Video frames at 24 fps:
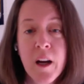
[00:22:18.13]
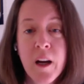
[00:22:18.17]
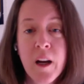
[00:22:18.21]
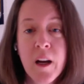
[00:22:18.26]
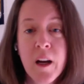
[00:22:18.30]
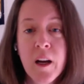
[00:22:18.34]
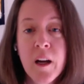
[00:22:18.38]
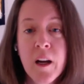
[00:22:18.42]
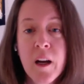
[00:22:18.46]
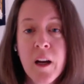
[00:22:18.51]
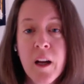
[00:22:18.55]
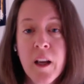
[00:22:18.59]

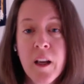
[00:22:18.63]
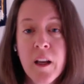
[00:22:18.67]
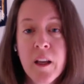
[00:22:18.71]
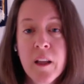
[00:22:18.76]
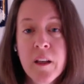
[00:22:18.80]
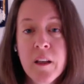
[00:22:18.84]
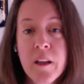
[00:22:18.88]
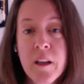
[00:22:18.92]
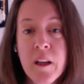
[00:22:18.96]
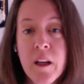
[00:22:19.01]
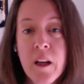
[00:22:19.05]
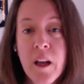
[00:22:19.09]
uh,
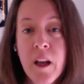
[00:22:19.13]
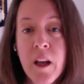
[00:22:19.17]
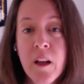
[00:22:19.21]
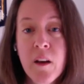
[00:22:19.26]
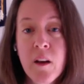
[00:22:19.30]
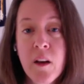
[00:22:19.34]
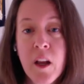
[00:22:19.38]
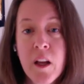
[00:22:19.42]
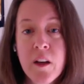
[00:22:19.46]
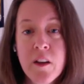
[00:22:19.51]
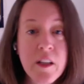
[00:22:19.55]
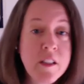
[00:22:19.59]
and
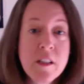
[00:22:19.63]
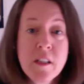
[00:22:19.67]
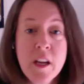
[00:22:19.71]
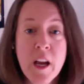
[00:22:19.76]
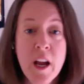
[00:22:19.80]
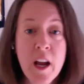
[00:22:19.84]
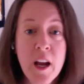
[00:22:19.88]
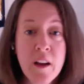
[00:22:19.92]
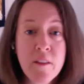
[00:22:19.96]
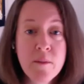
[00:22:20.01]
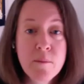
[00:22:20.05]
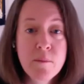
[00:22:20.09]
and
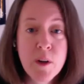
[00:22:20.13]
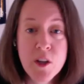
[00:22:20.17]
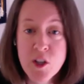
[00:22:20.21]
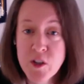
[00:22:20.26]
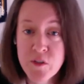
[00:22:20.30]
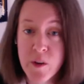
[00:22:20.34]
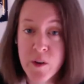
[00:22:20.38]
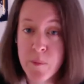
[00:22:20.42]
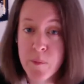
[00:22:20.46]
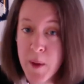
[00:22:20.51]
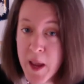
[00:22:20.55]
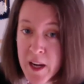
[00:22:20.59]
doesn't have
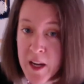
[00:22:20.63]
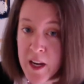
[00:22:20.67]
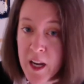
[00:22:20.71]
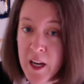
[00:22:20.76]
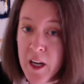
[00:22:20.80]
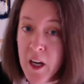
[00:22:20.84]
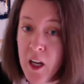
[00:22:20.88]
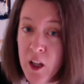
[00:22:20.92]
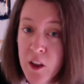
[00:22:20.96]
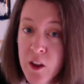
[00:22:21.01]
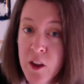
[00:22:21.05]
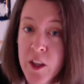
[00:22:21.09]
much of a
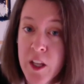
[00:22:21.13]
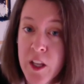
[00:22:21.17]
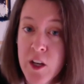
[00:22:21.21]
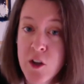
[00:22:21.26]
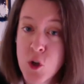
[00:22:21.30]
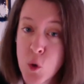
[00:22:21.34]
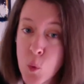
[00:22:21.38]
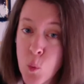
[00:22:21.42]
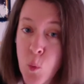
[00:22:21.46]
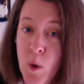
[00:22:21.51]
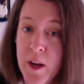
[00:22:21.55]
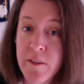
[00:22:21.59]
mandate
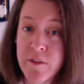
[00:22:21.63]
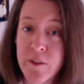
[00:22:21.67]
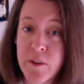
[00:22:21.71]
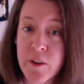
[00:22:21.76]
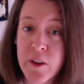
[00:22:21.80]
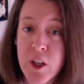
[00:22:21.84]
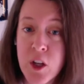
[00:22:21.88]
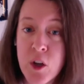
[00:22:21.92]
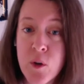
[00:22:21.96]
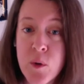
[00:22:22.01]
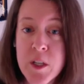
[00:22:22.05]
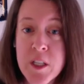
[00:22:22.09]
other than to
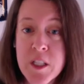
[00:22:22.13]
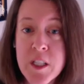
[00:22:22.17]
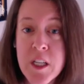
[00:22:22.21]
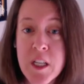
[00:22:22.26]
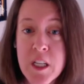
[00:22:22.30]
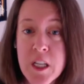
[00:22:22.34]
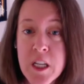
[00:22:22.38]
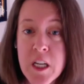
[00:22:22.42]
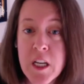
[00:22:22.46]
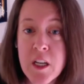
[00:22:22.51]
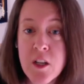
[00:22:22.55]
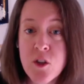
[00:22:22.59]
wait for the
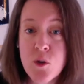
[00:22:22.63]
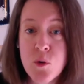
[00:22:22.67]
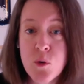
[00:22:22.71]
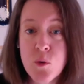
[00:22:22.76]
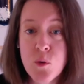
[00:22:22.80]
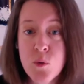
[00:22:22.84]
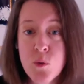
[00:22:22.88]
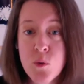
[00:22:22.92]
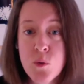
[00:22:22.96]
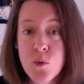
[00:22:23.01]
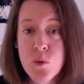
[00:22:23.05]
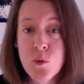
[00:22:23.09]
OECD
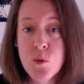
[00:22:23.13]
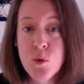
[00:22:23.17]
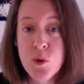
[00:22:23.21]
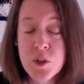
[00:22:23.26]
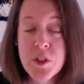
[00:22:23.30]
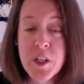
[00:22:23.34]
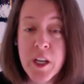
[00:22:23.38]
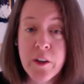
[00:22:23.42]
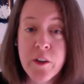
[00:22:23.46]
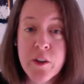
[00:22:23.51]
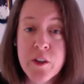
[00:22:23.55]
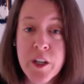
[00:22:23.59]

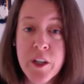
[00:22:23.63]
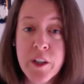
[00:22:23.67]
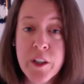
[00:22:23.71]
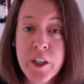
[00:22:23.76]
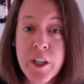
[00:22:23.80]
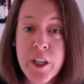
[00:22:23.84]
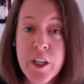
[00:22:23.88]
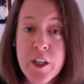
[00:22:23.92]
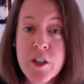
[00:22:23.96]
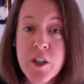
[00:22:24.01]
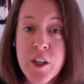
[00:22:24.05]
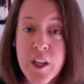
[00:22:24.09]
to the
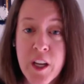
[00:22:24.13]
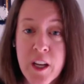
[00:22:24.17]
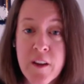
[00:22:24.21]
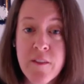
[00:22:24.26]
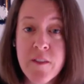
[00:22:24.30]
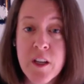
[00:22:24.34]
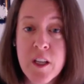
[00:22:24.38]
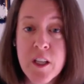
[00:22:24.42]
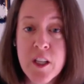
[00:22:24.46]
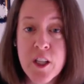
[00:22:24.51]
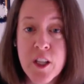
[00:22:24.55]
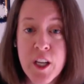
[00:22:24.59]
Secretariat to
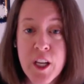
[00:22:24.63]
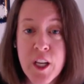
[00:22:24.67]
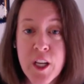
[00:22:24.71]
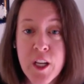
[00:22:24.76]
give it